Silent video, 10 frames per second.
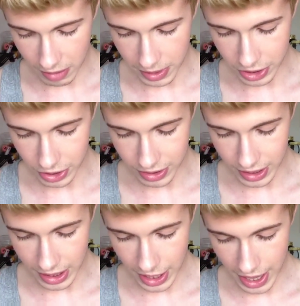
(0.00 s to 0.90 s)
I've been
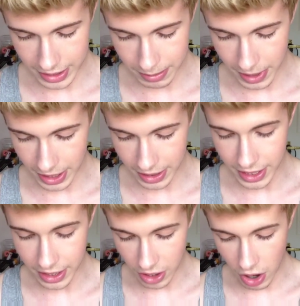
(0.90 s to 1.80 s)
using has been
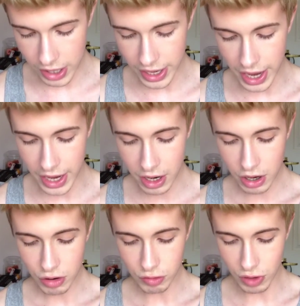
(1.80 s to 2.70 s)
the Garnier
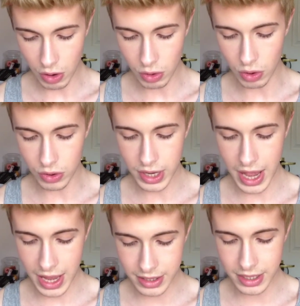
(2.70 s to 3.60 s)
Roll-On
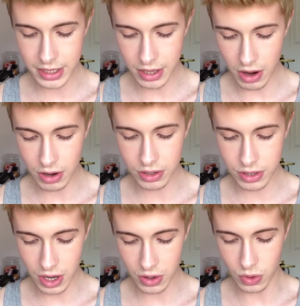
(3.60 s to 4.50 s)
Anti-Dark
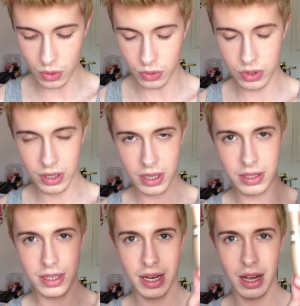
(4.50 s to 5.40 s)
Circles
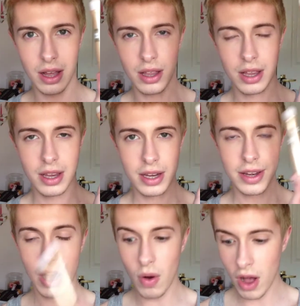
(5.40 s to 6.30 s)
Concealer.
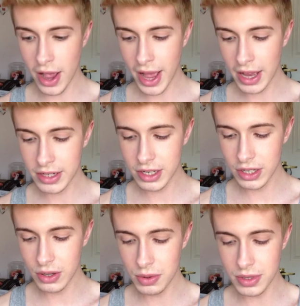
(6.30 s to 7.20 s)
Now, I had
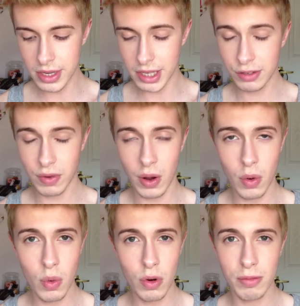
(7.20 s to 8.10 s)
used this throughout
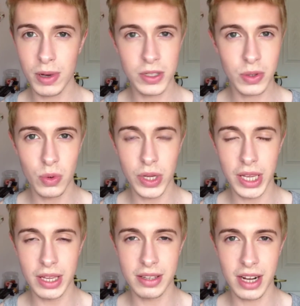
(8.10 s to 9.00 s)
all of my school
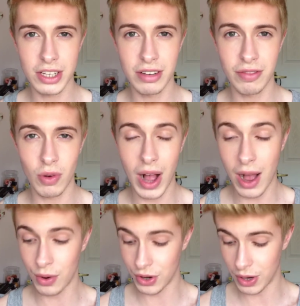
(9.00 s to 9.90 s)
years and actually forgot
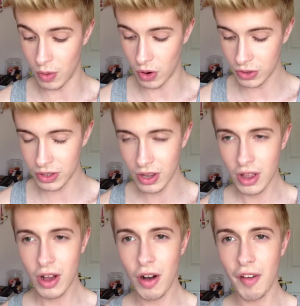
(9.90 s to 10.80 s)
how good it was.
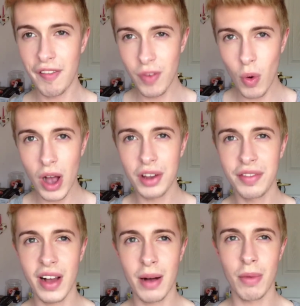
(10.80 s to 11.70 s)
I thought I'd
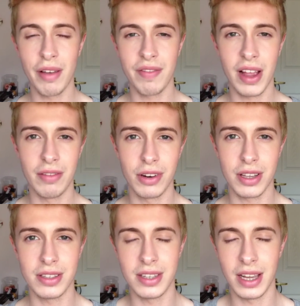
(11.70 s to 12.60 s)
found my favourite
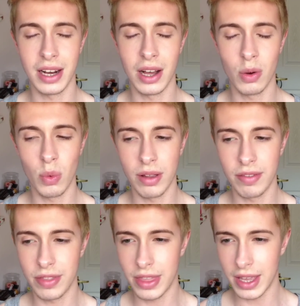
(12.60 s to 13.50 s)
concealer
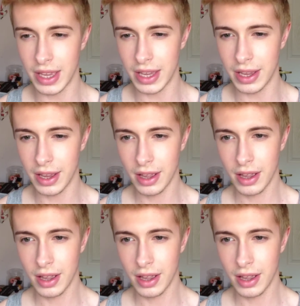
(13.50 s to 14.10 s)
with the